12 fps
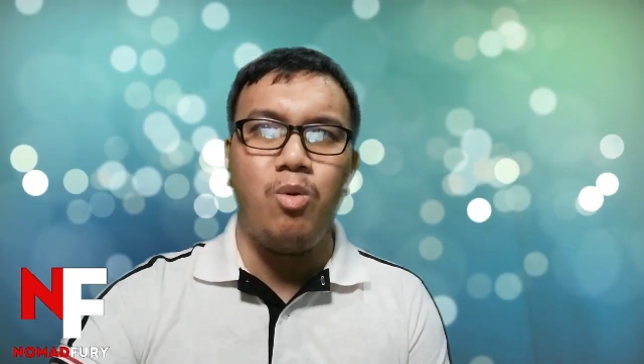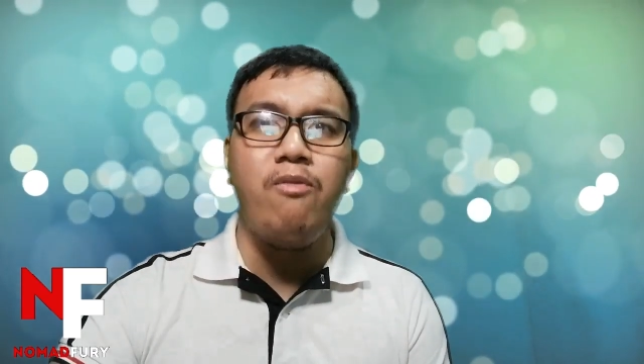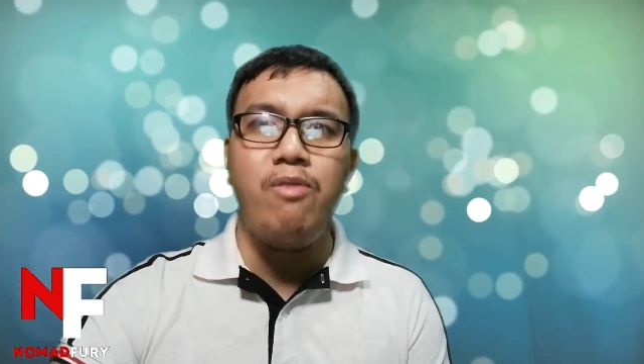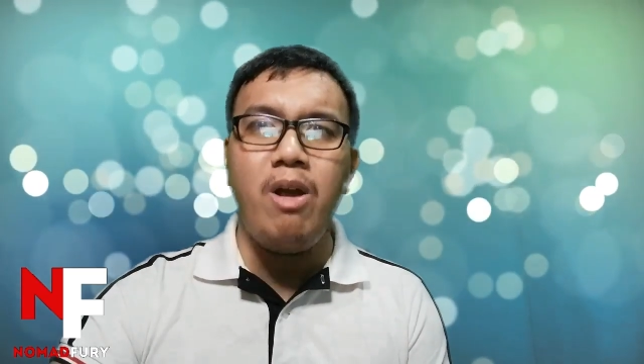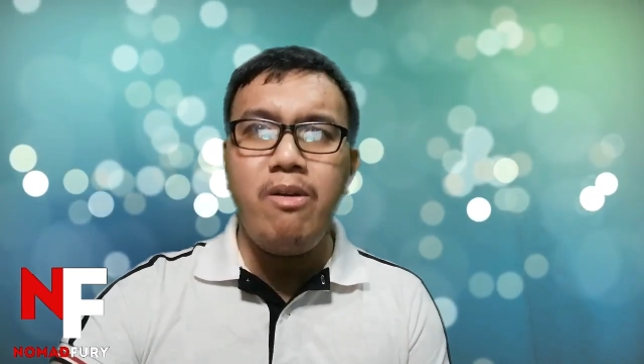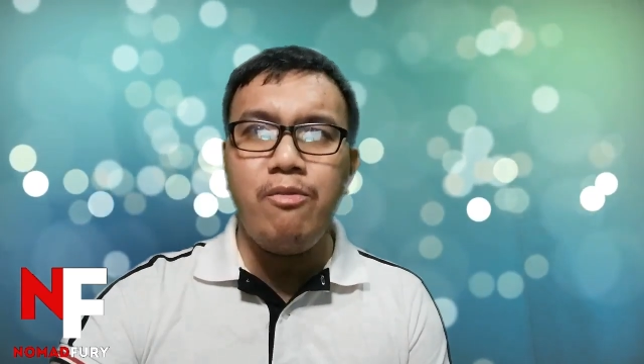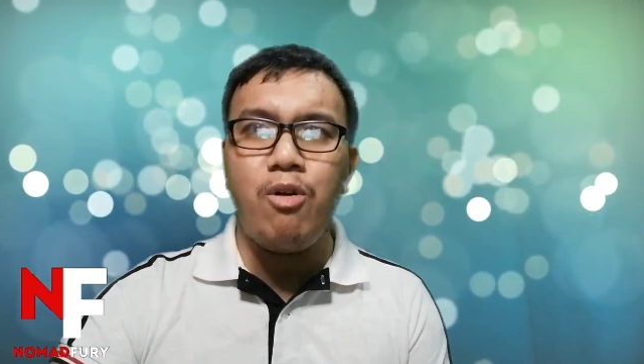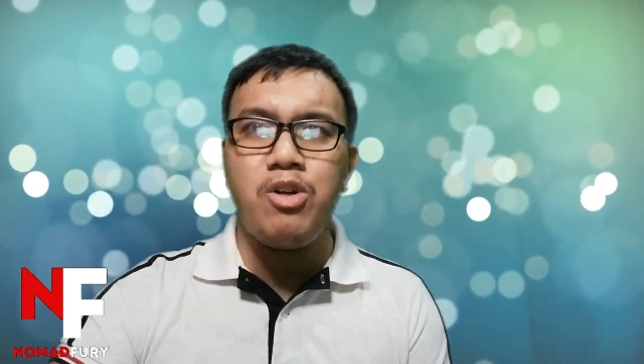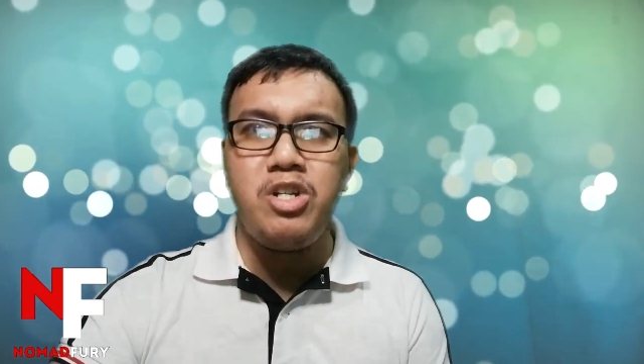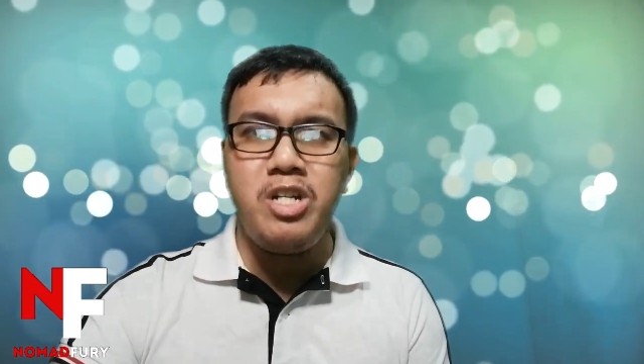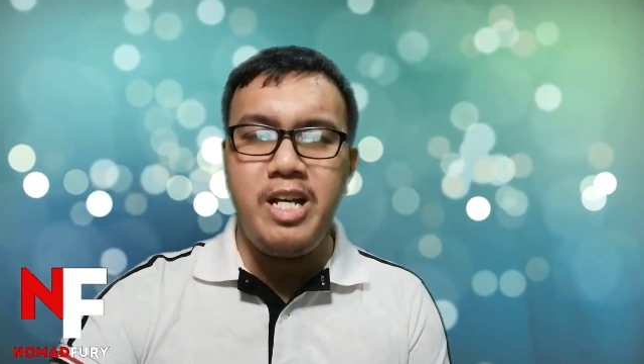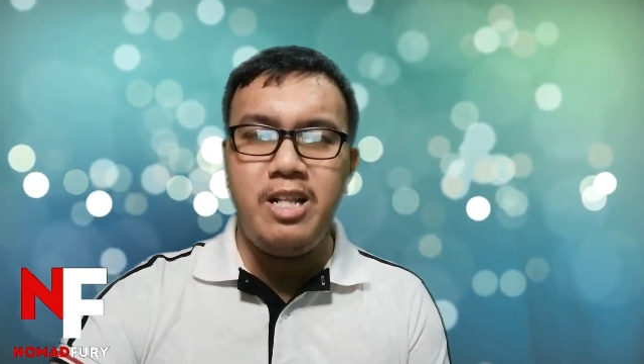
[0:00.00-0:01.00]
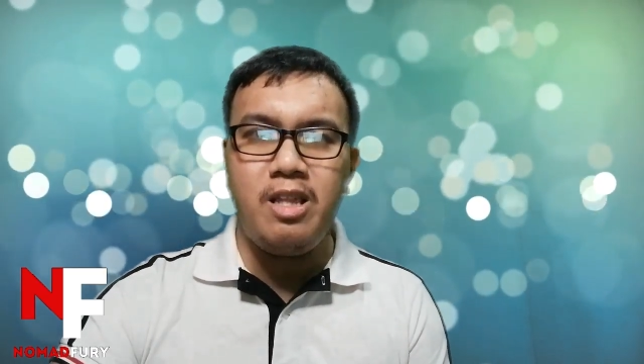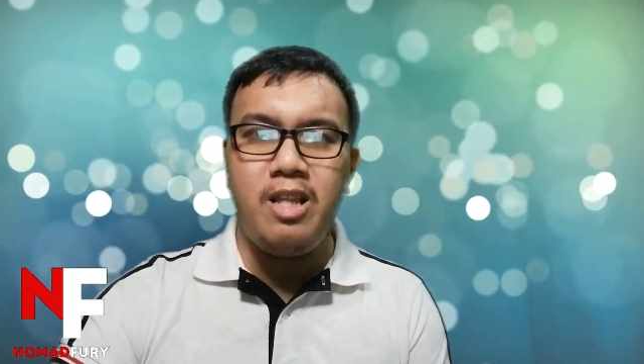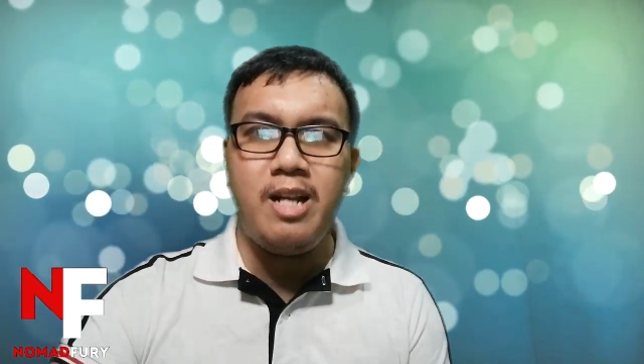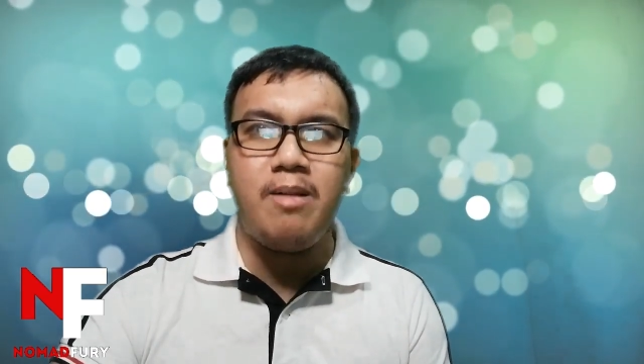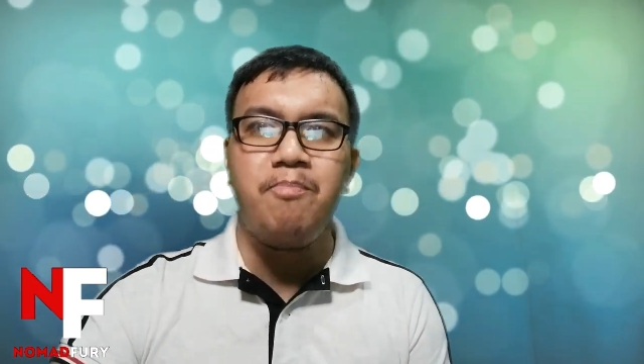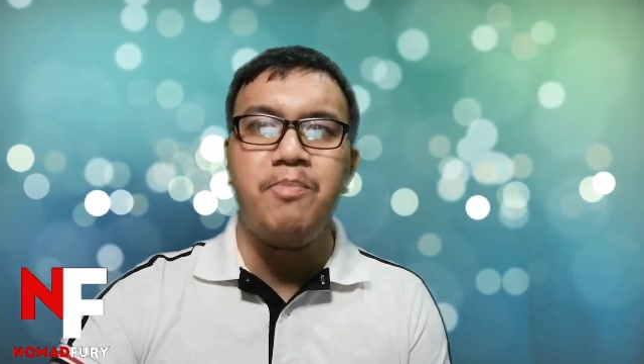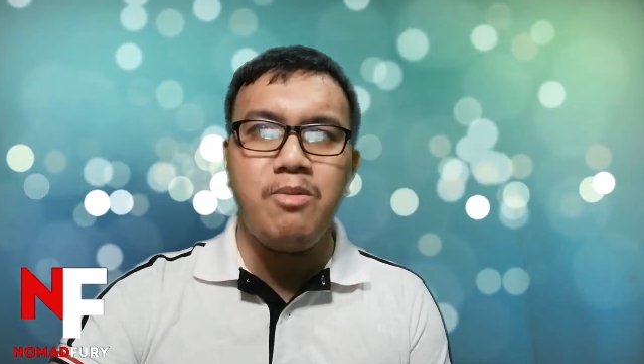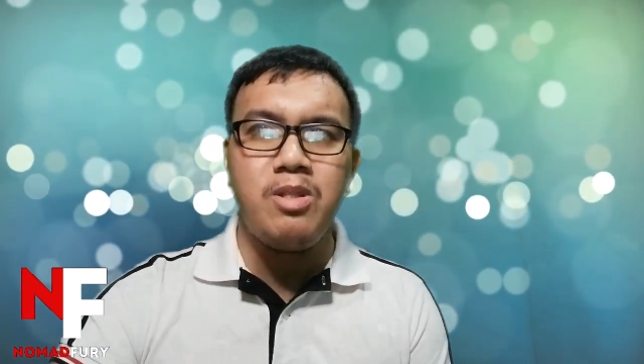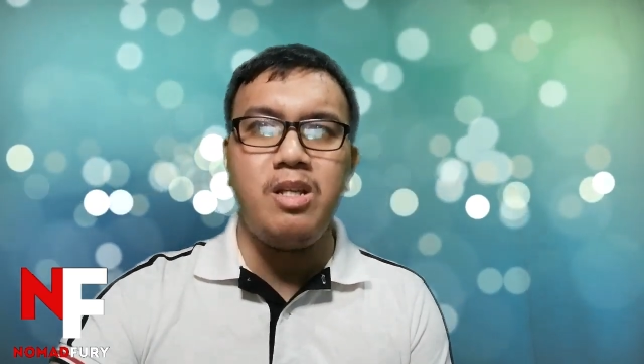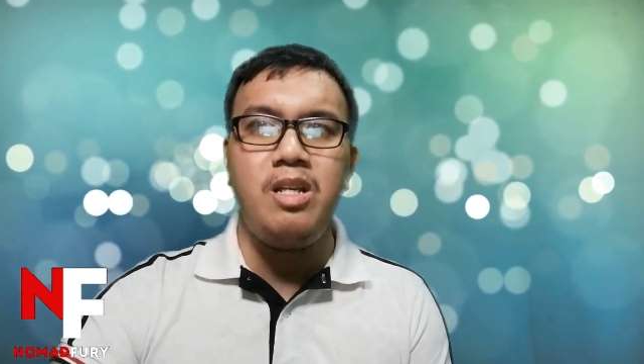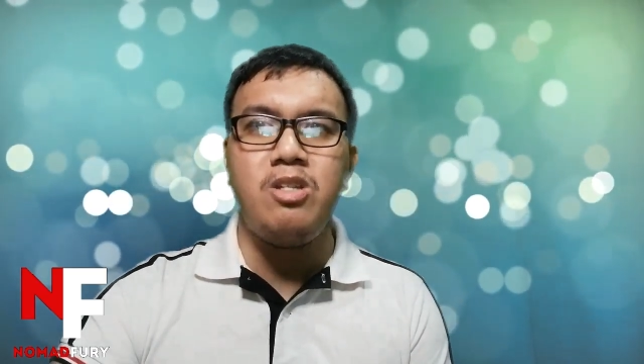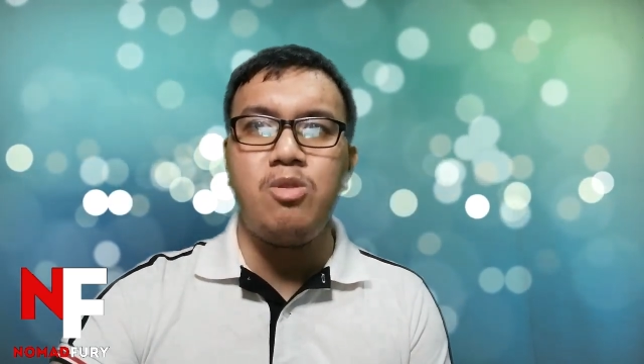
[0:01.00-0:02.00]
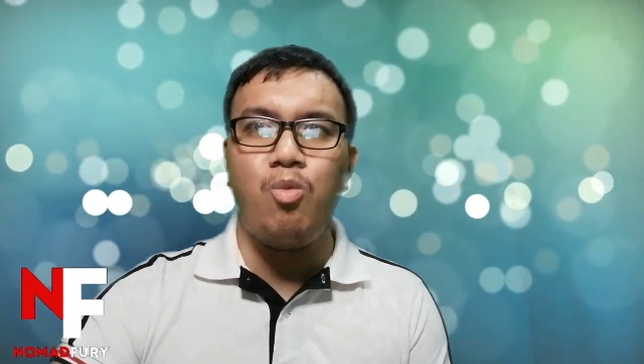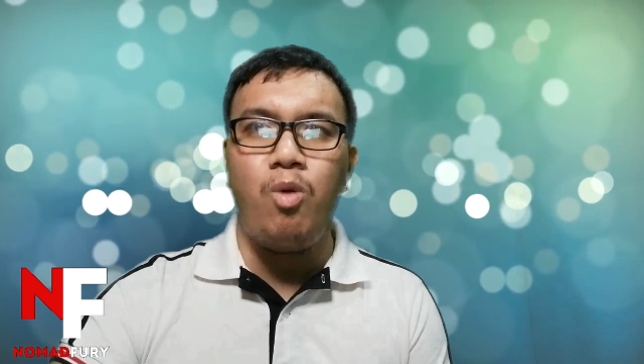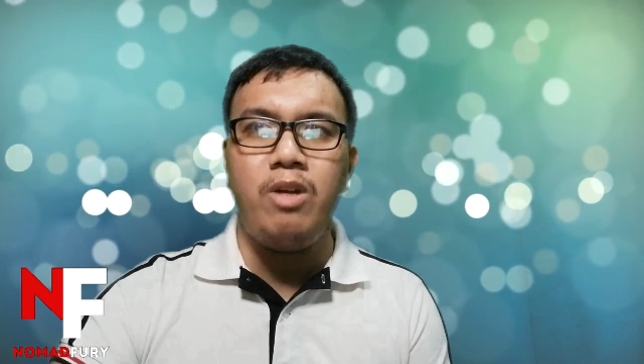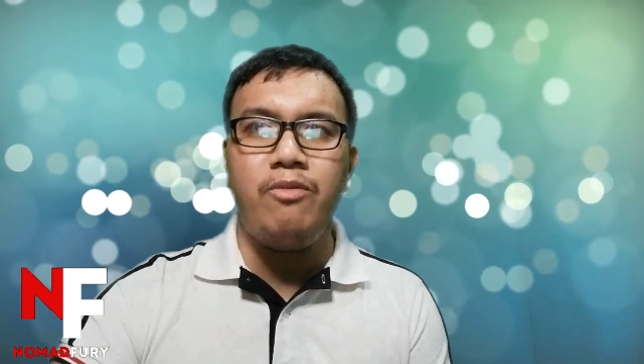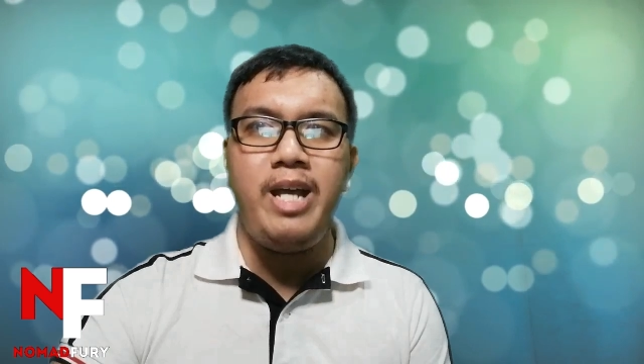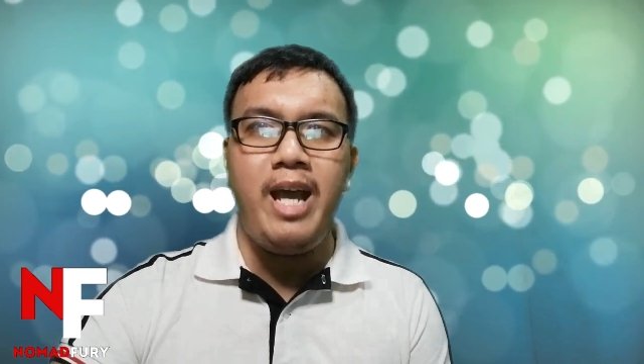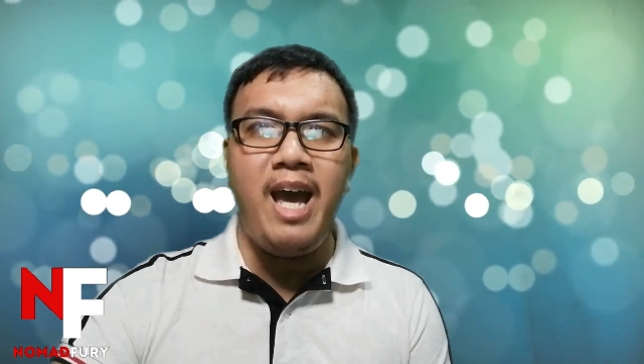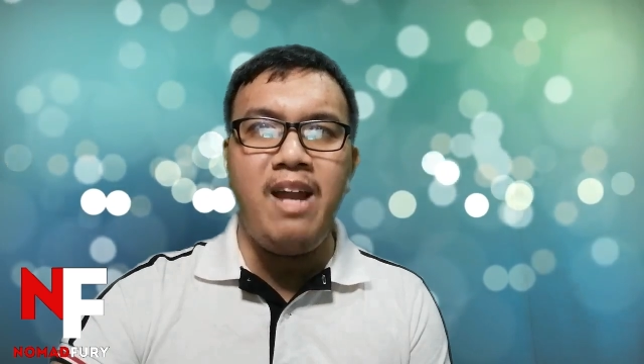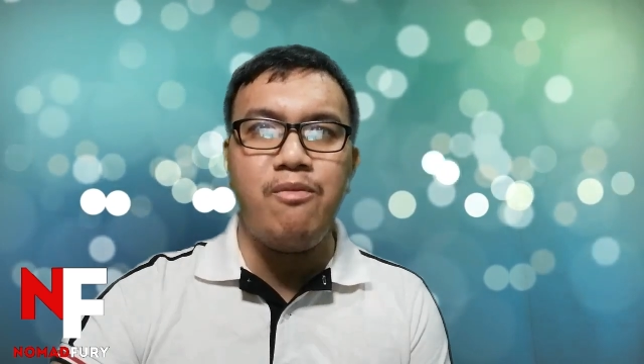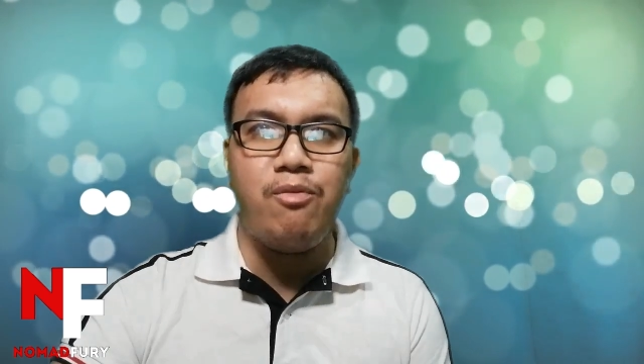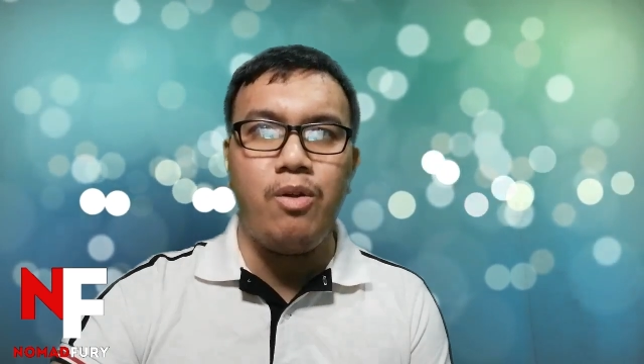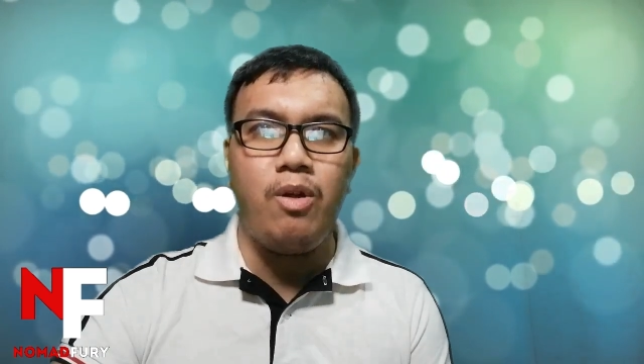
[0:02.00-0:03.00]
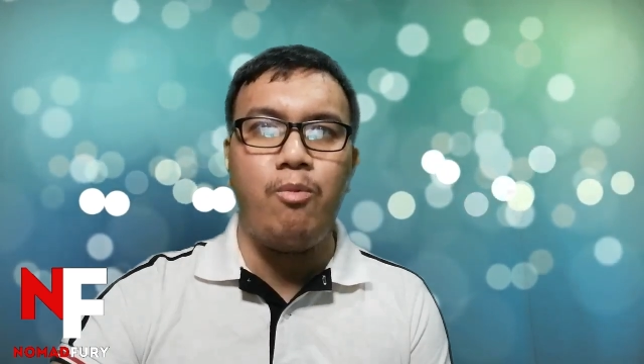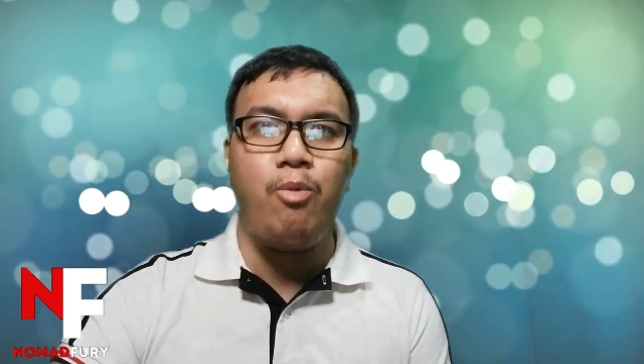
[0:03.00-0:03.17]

We're very fortunate that HOMT is one of a handful